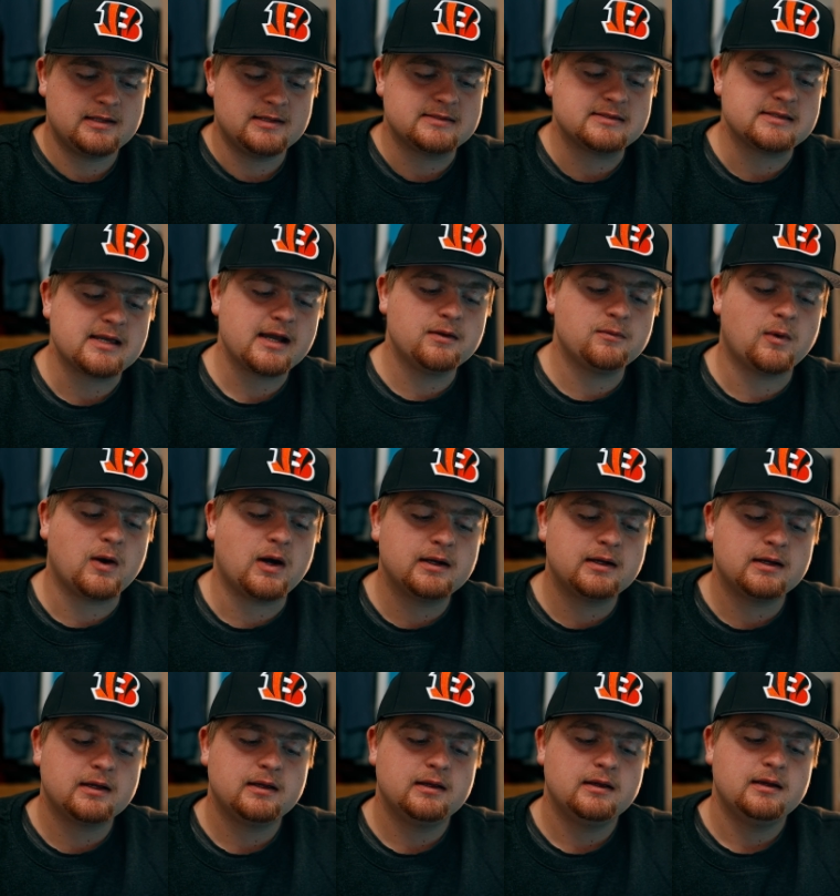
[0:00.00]
the
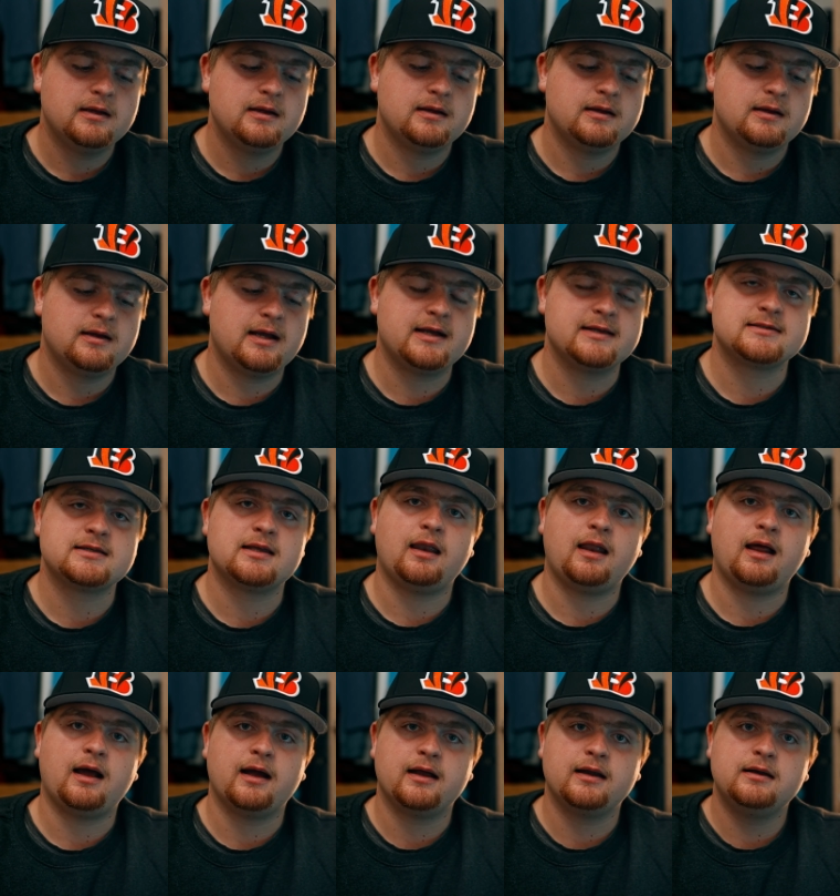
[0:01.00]
sidewalk has a
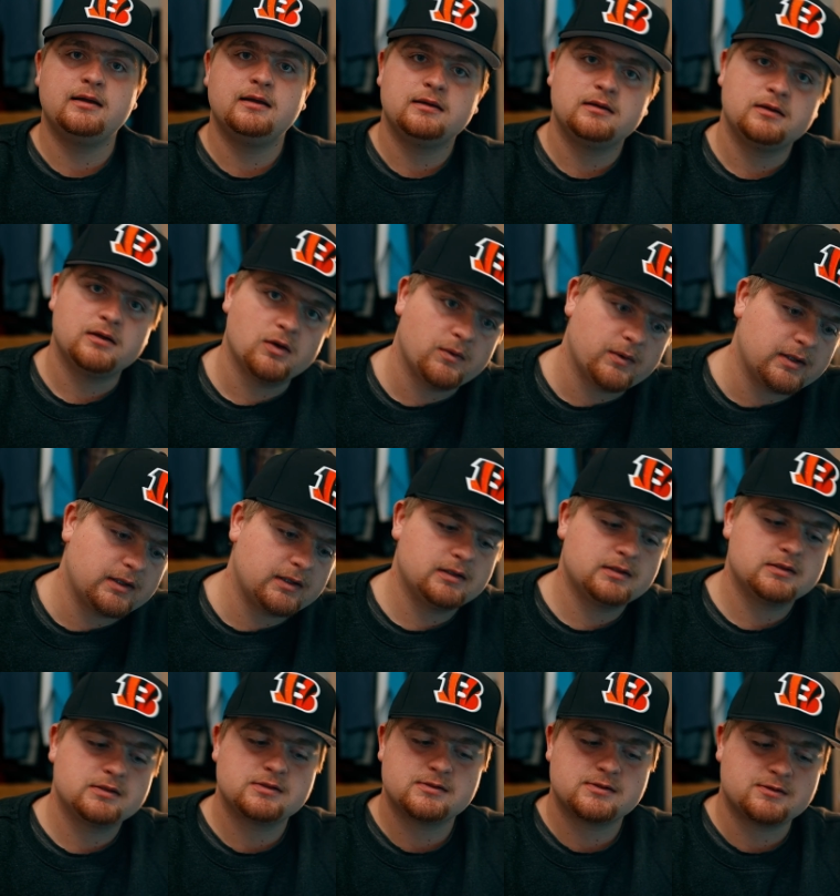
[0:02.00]
line going
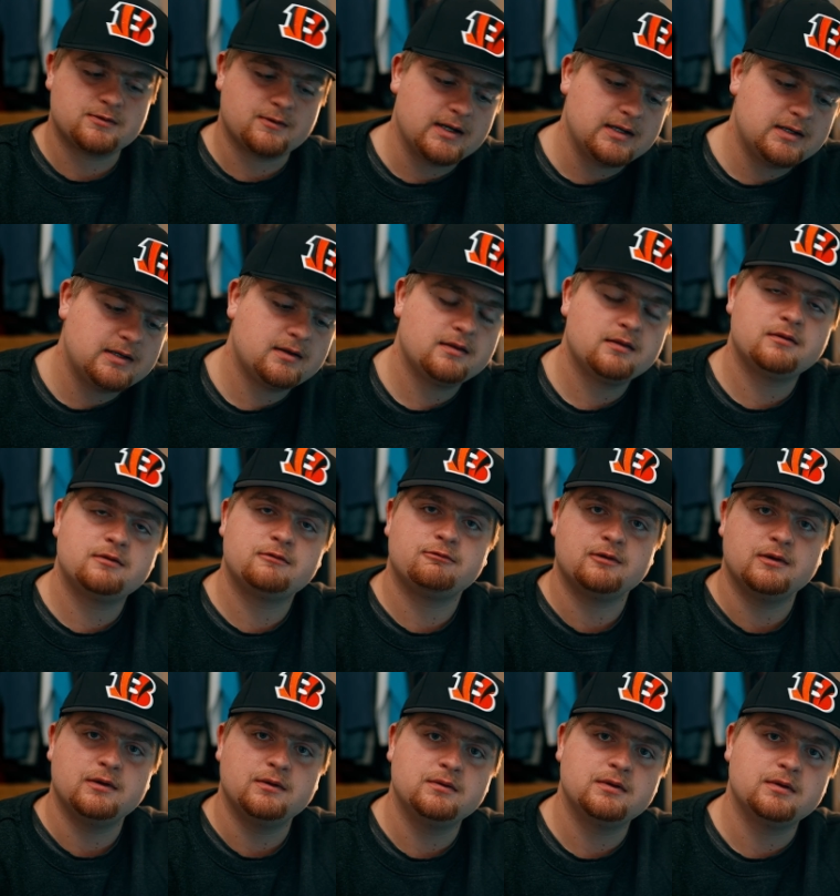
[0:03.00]
straight
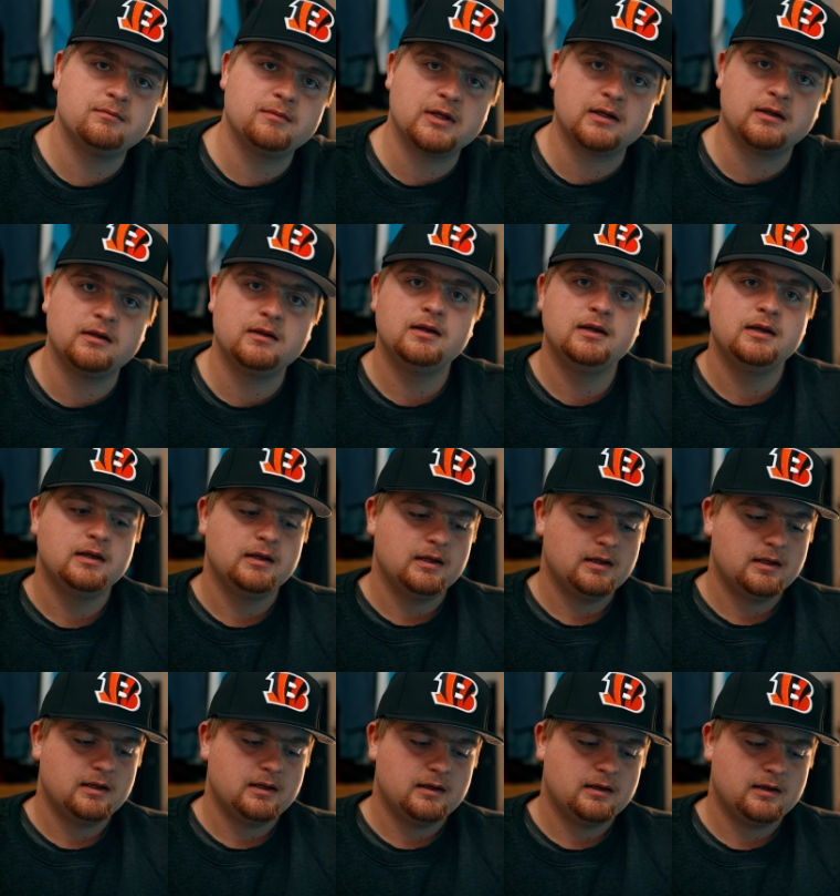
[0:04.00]
through the middle
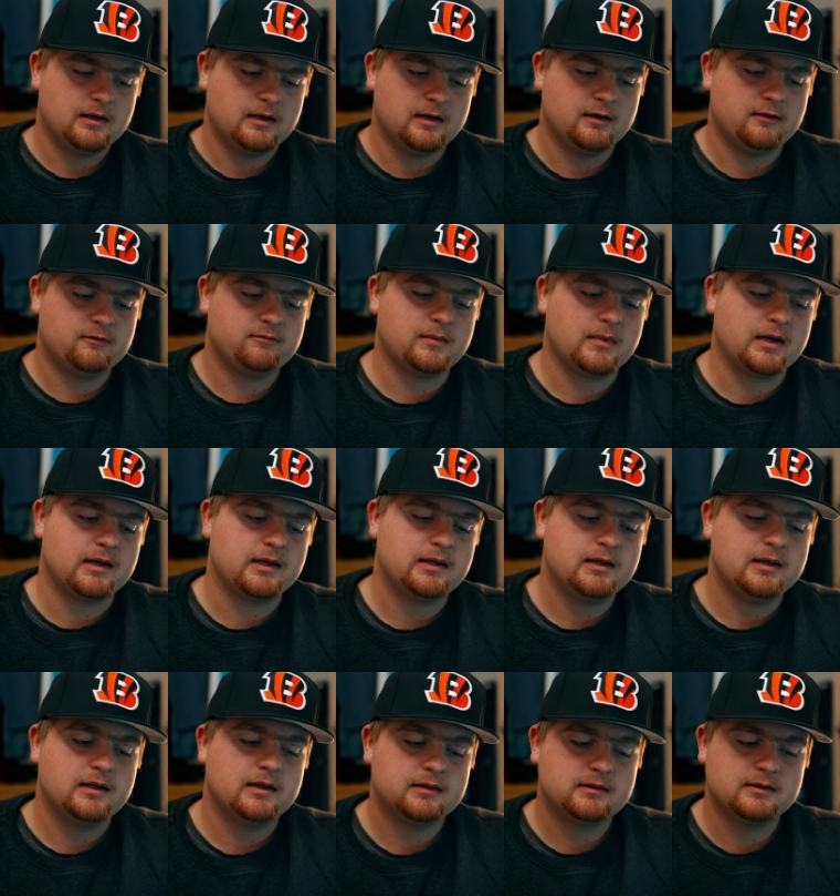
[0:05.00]
of
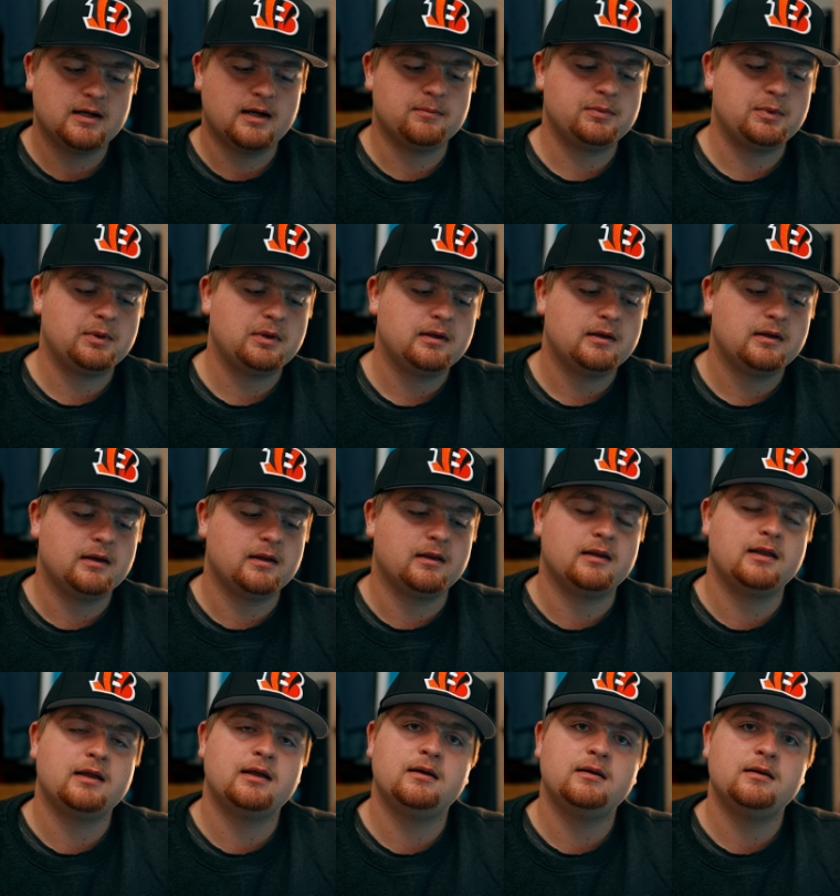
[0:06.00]
my cup.
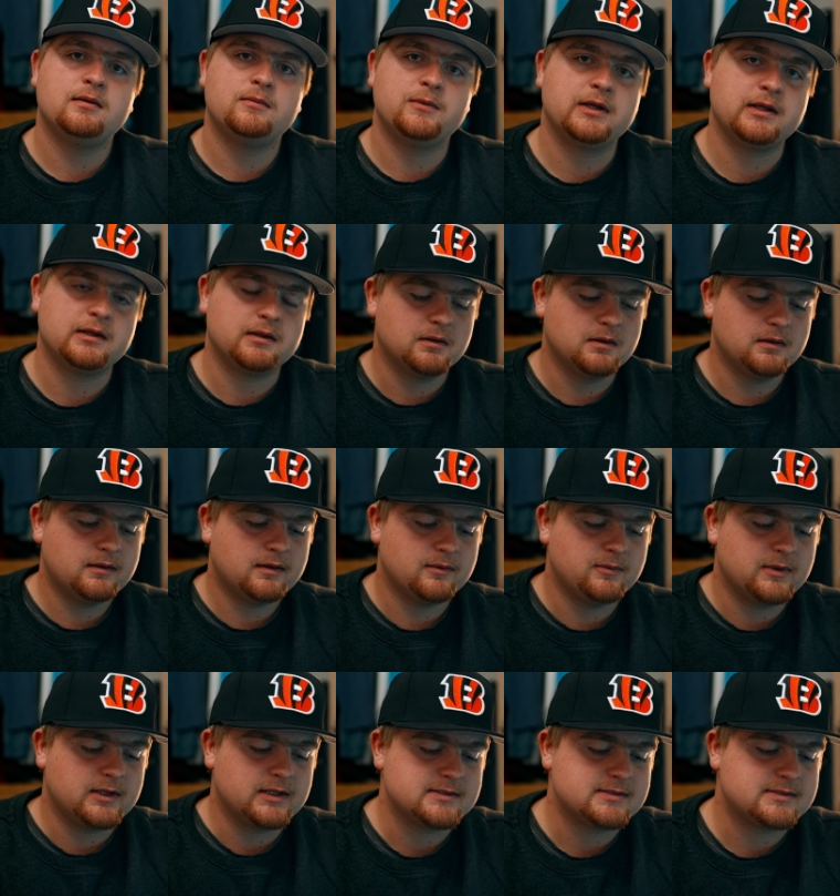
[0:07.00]
And then we can look
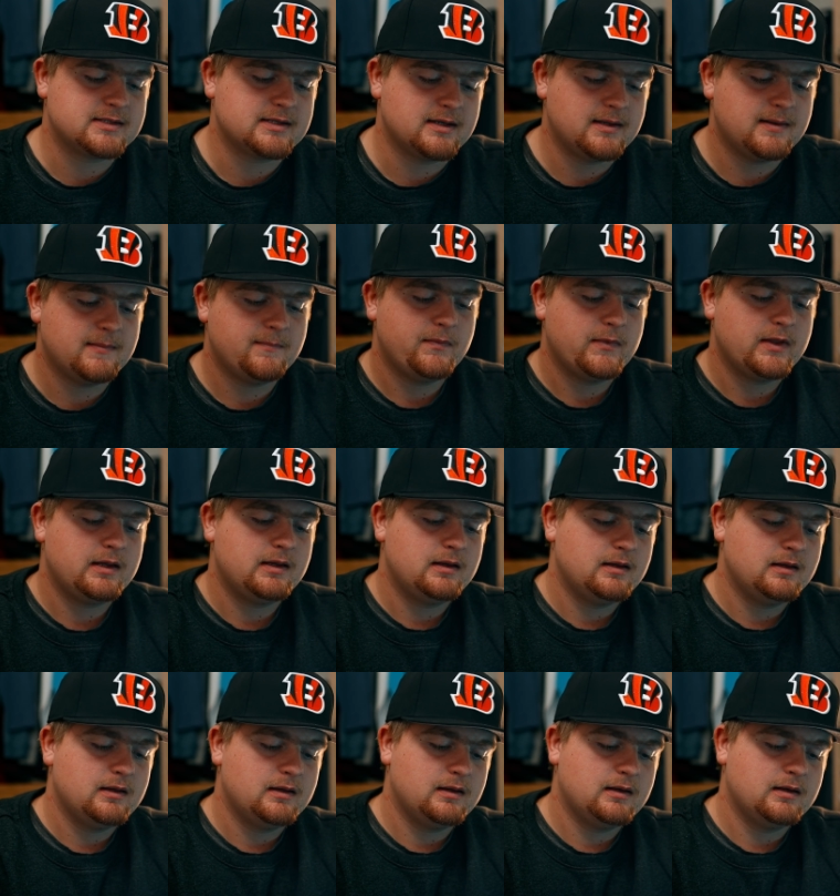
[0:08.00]
and we can see
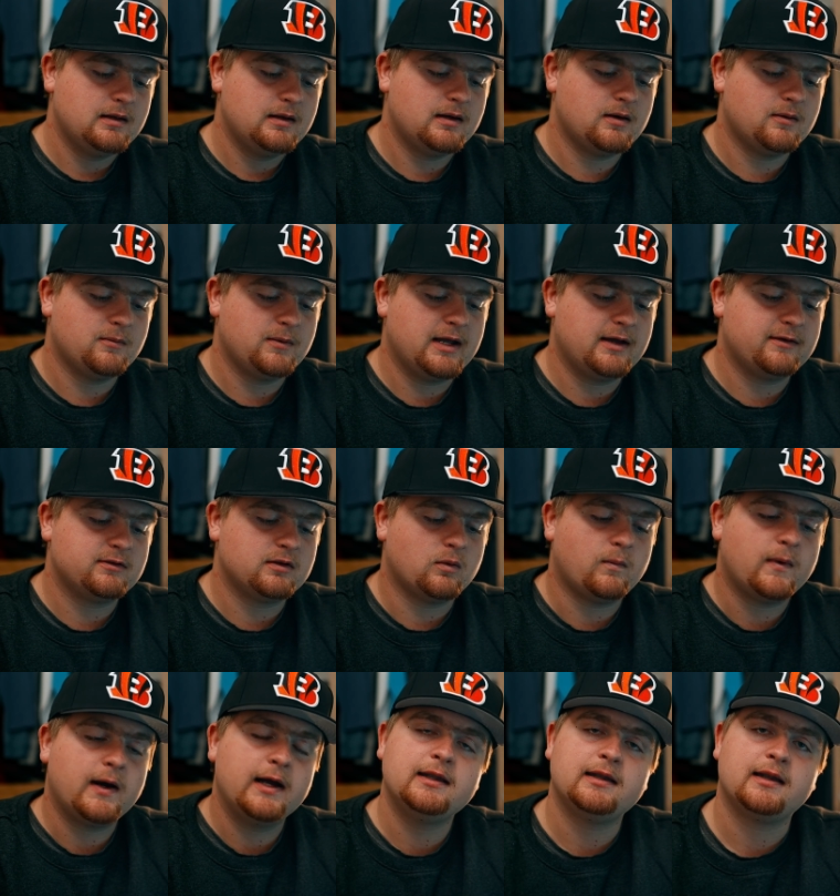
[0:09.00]
here we have the
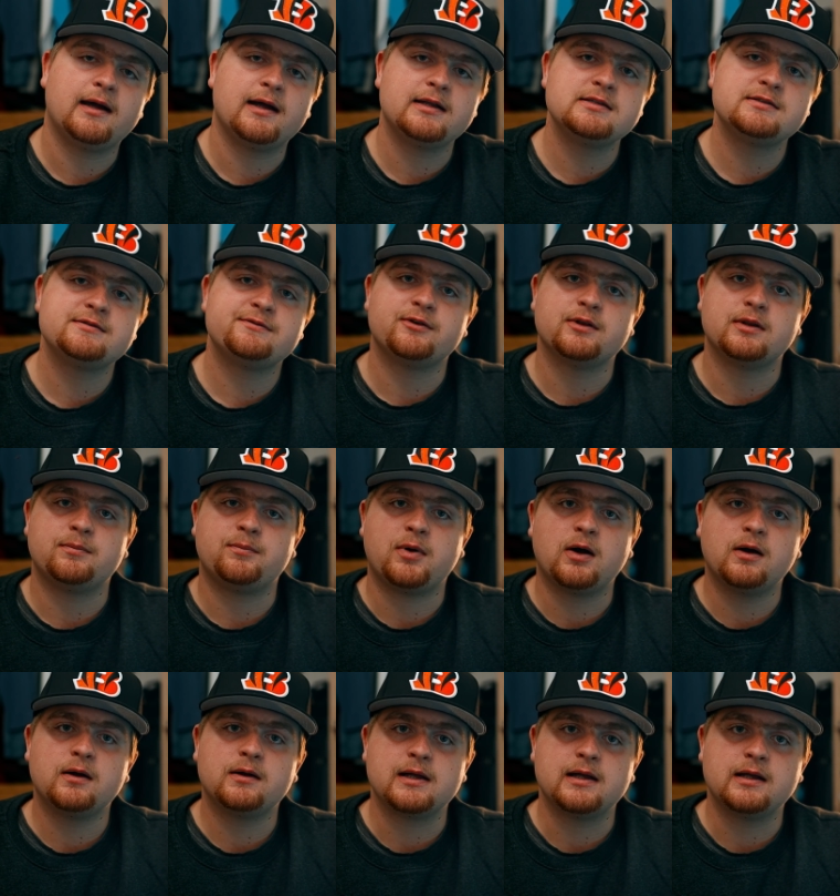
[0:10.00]
white lines for the
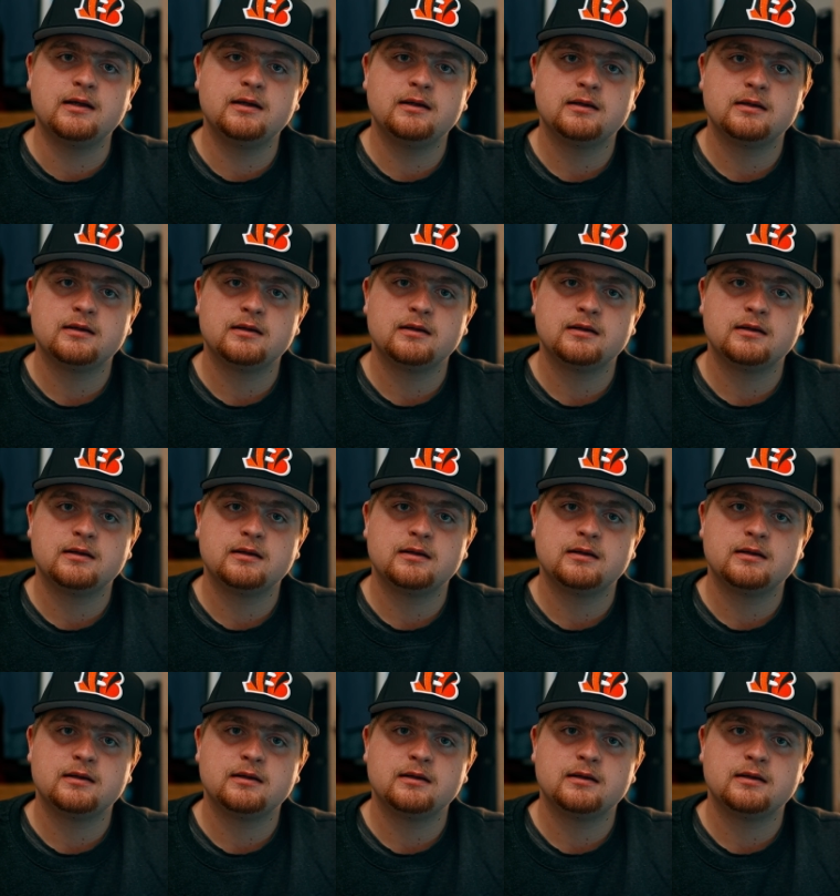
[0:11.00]
parking.